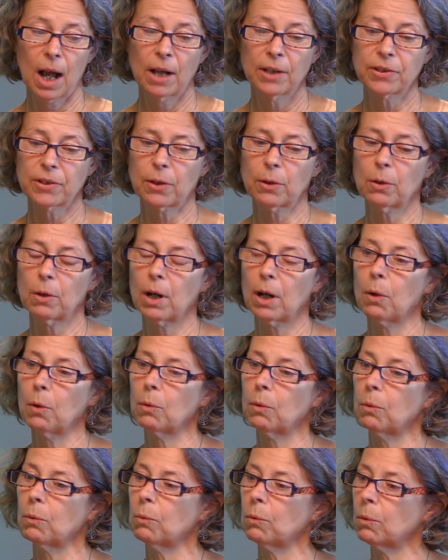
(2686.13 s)
So
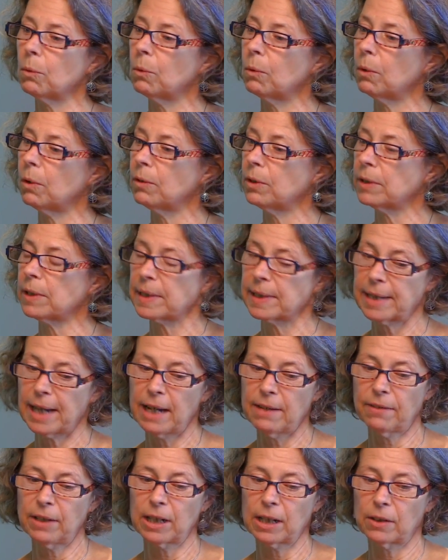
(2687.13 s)

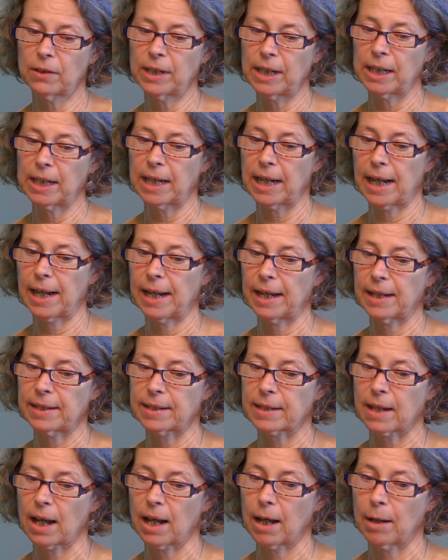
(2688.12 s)
Safe and Green
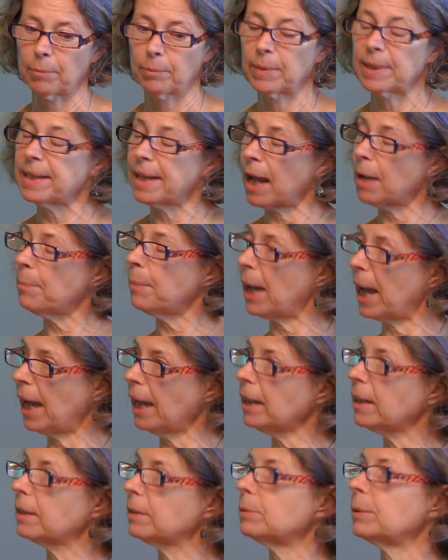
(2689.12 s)
has um, sat
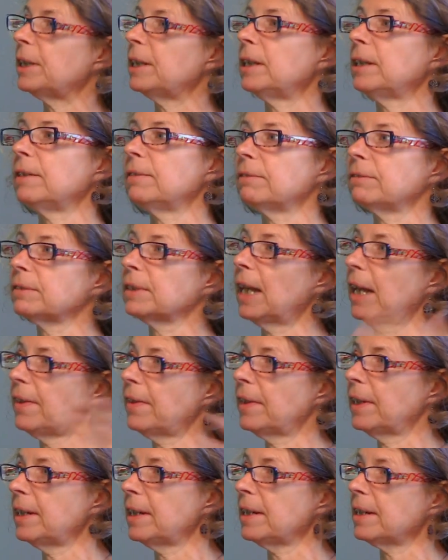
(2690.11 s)
back. We've
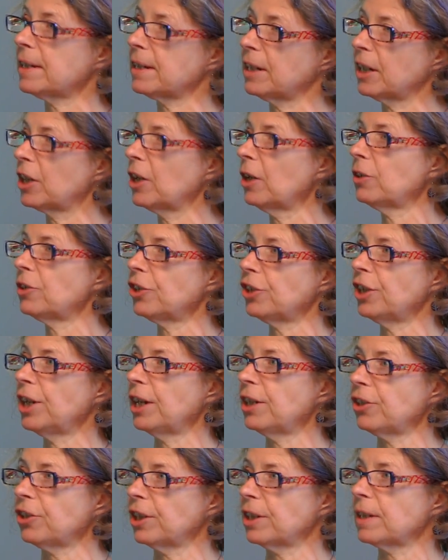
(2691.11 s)
let these
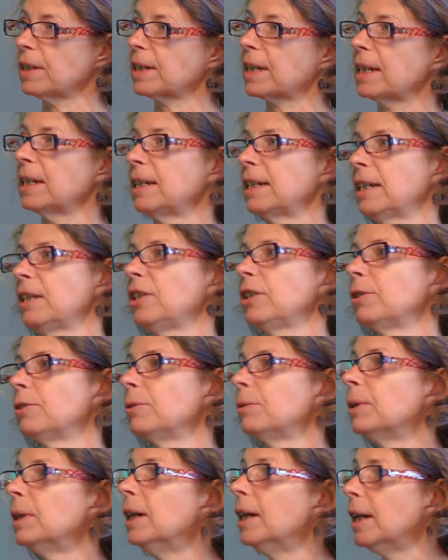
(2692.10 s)
negotiations
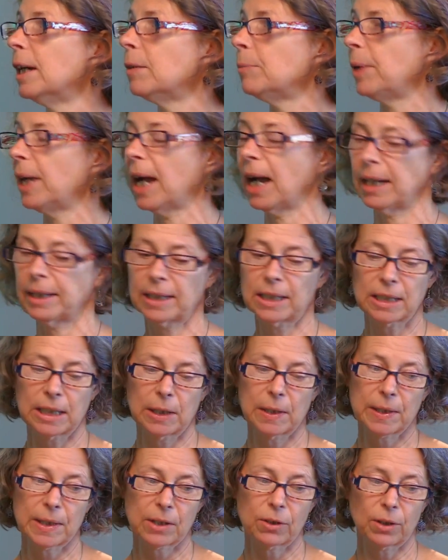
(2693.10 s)
continue behind
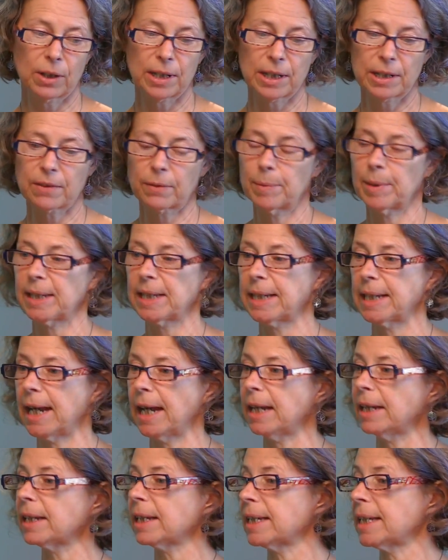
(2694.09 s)
closed doors from the
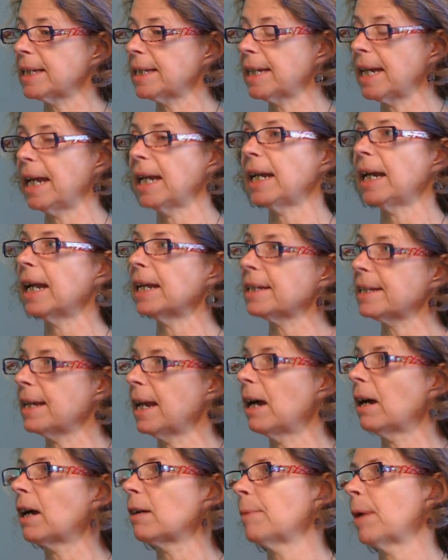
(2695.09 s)
state. The state has
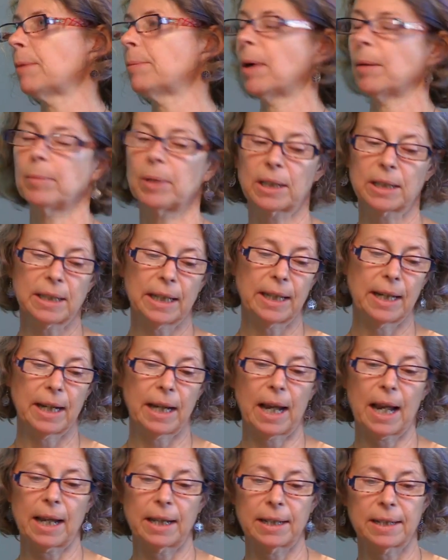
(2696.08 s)
now come out
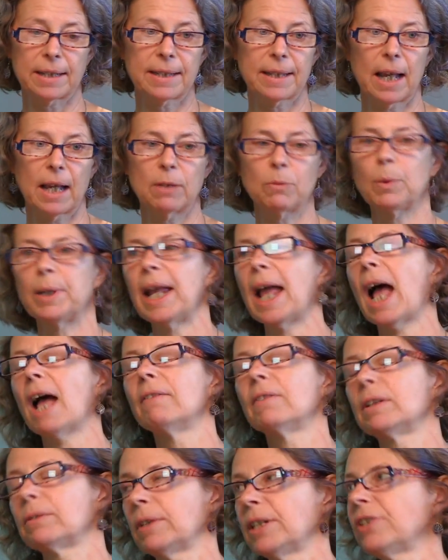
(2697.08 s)
publicly and said we
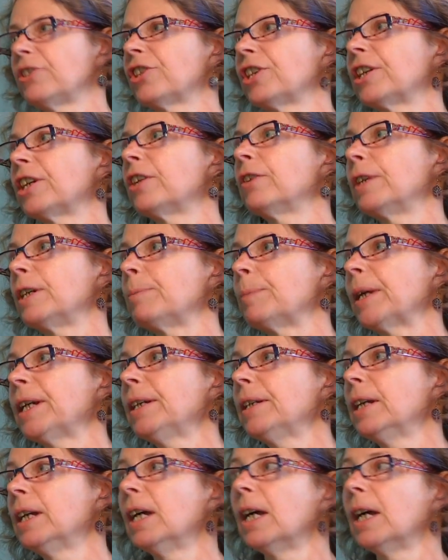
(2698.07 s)
haven't reached an agreement.